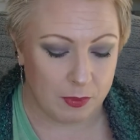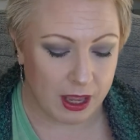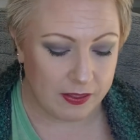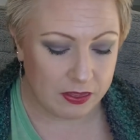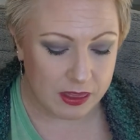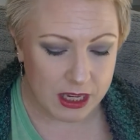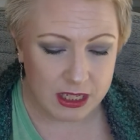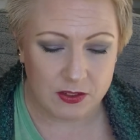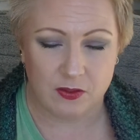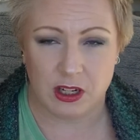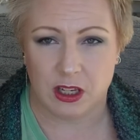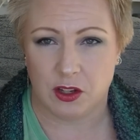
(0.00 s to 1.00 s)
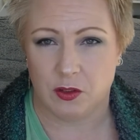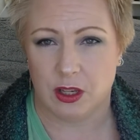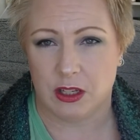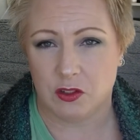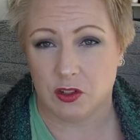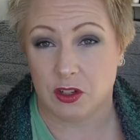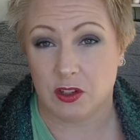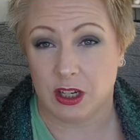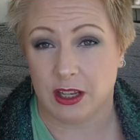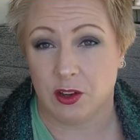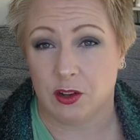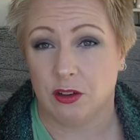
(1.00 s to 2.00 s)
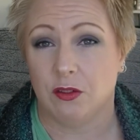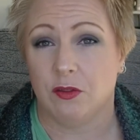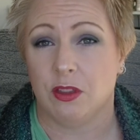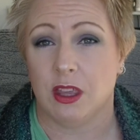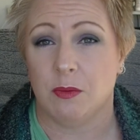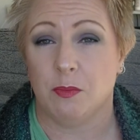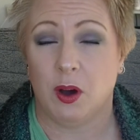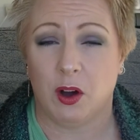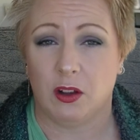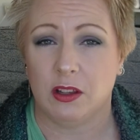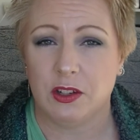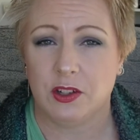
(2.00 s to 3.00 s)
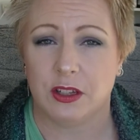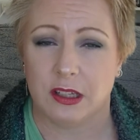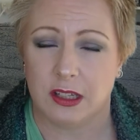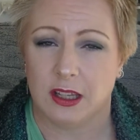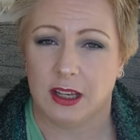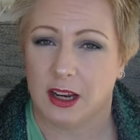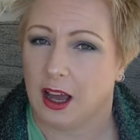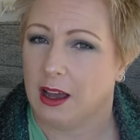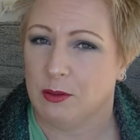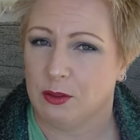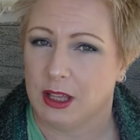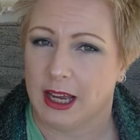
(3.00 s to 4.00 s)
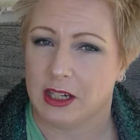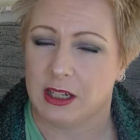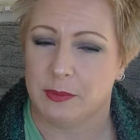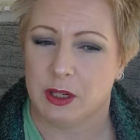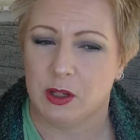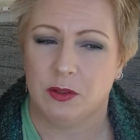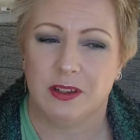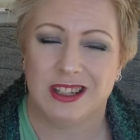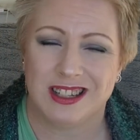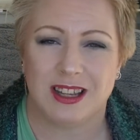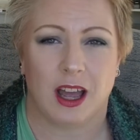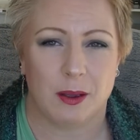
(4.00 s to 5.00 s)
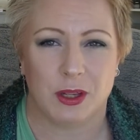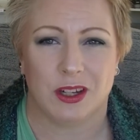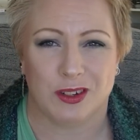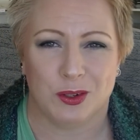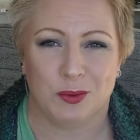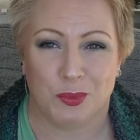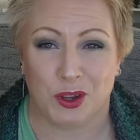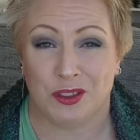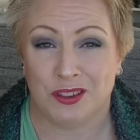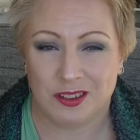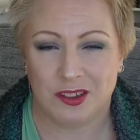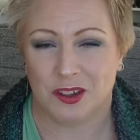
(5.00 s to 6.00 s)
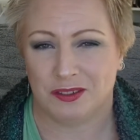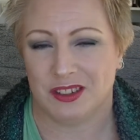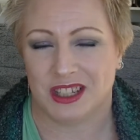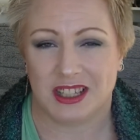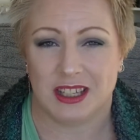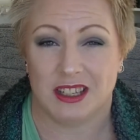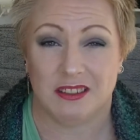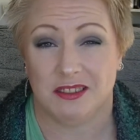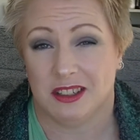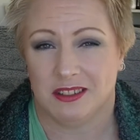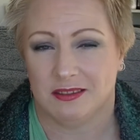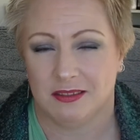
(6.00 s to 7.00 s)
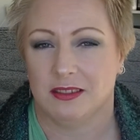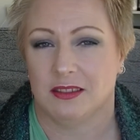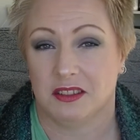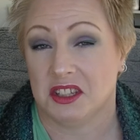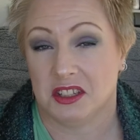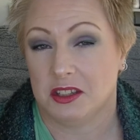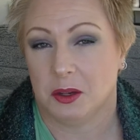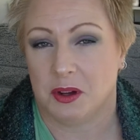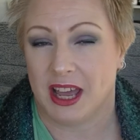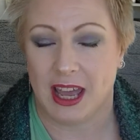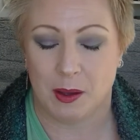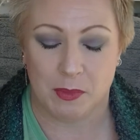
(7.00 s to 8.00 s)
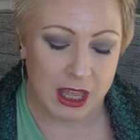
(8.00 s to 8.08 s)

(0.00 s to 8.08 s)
And this video is just to let you know the polishes that I will actually be doing, because I'm going to do both, obviously. That's who I am.